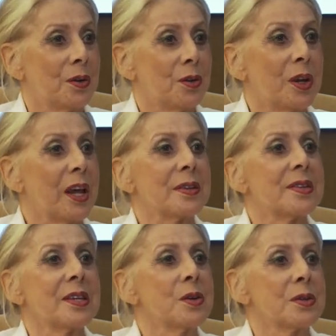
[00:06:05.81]
You can't
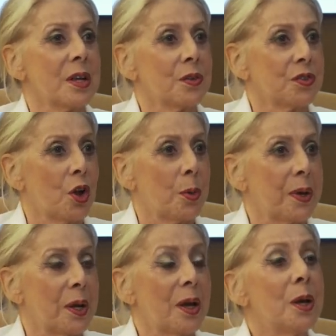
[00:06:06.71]
see yourself
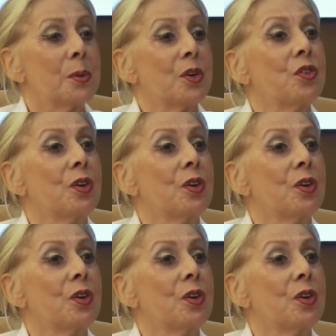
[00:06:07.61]
stopping because you